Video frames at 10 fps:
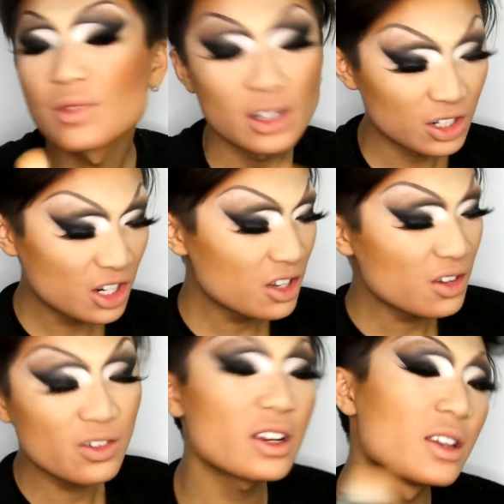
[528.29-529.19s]
She
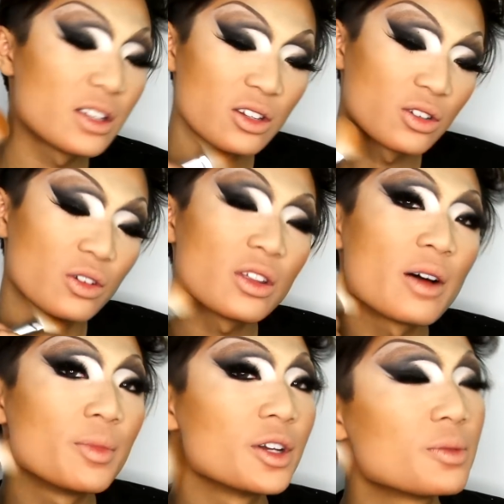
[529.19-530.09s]
doesn't really need to do
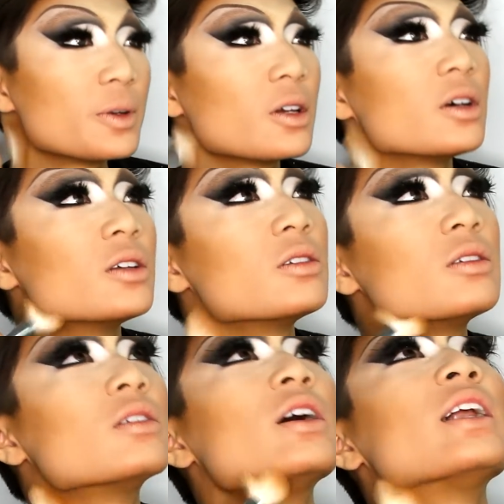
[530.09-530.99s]
that much
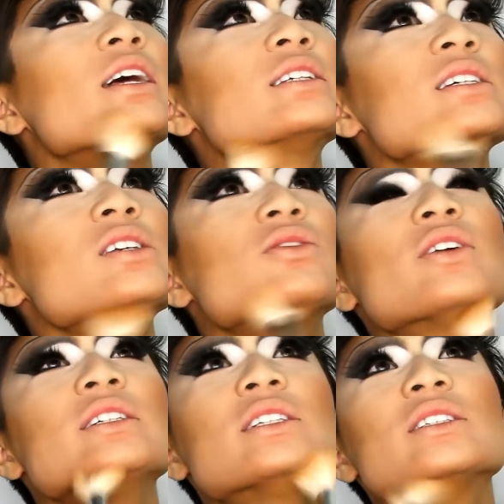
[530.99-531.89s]
because Alaska's
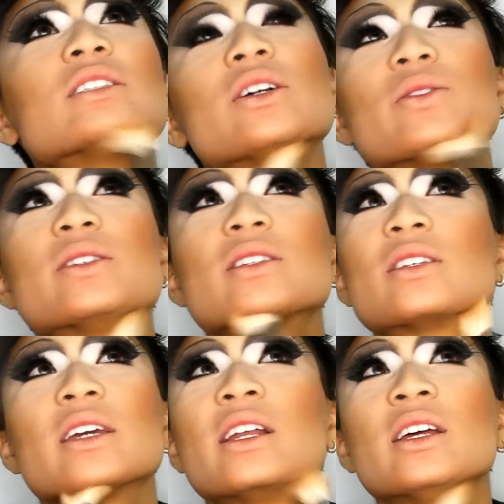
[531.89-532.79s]
face is so
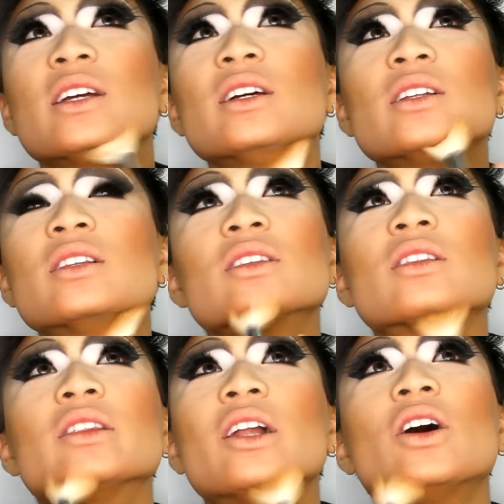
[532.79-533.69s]
skinny and
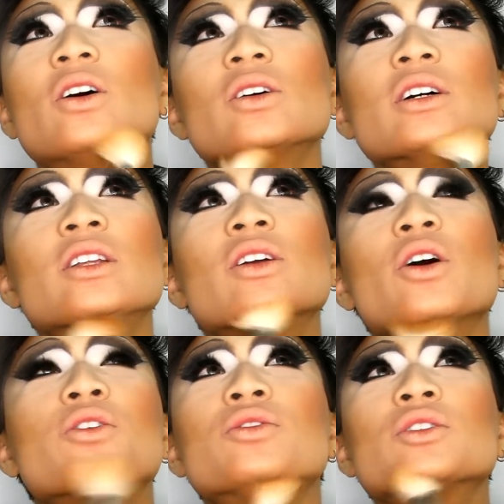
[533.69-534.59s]
long and
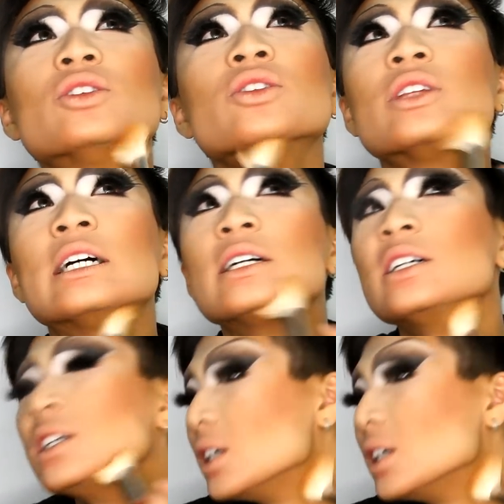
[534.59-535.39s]
oval that